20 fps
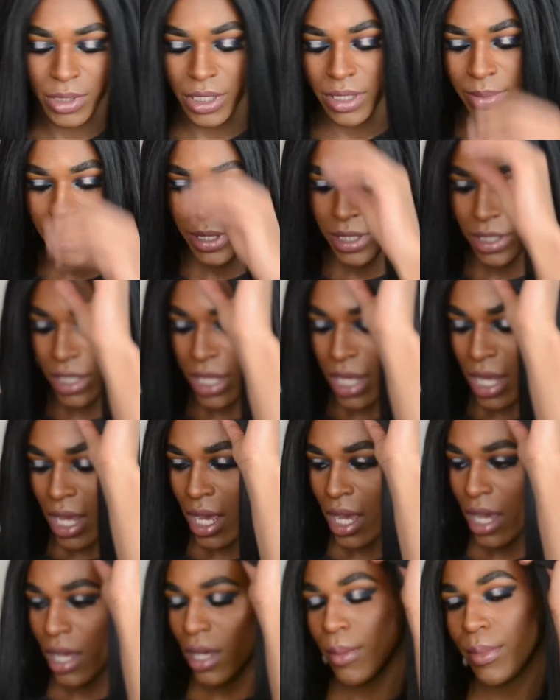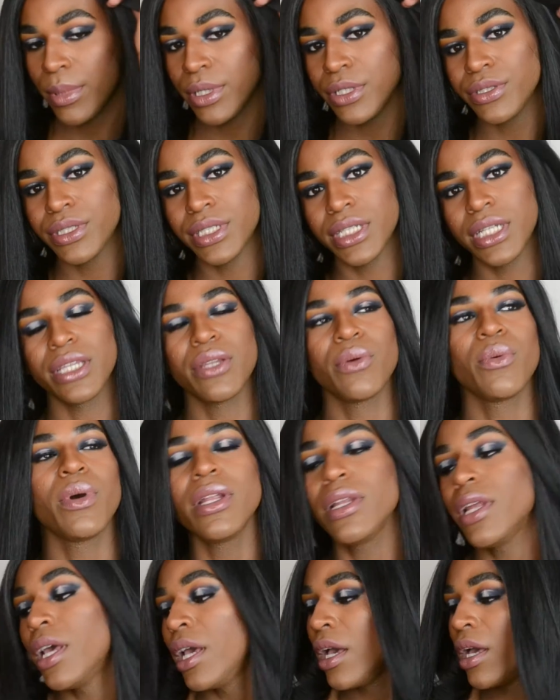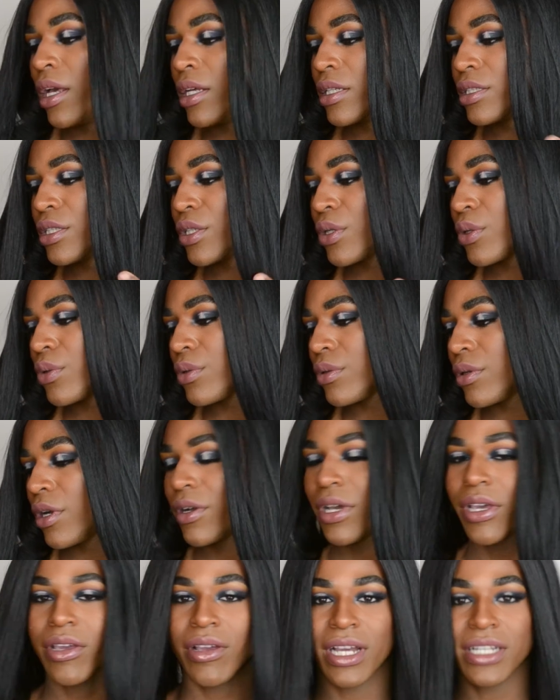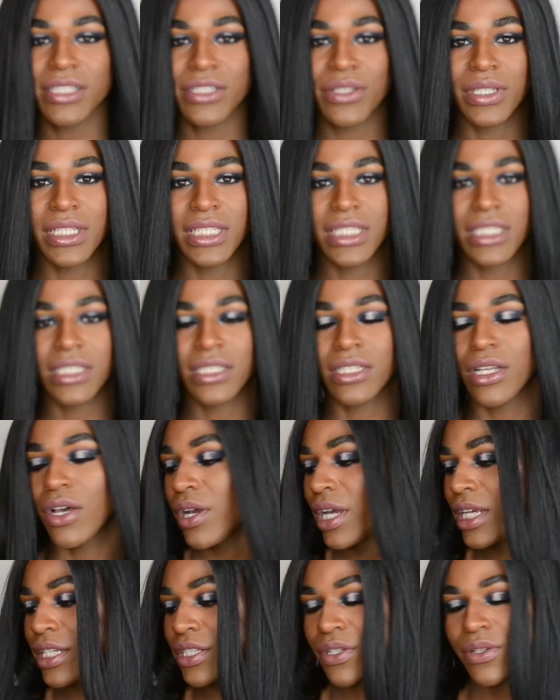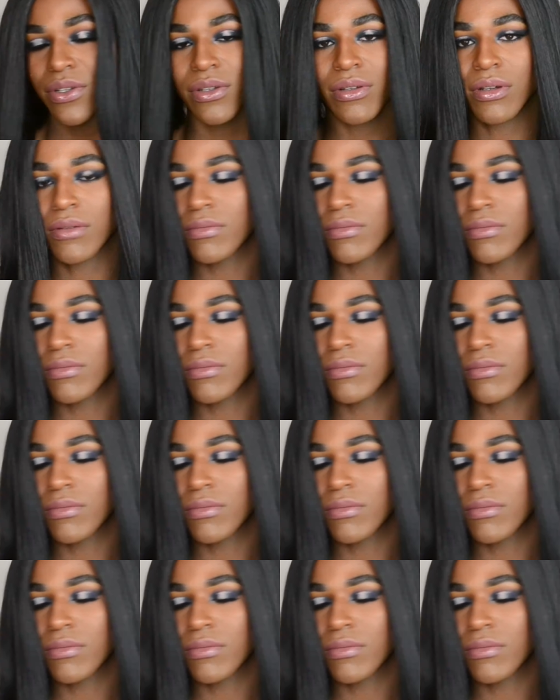gonna be using the one. So, okay, you guys, so this is, okay, so you,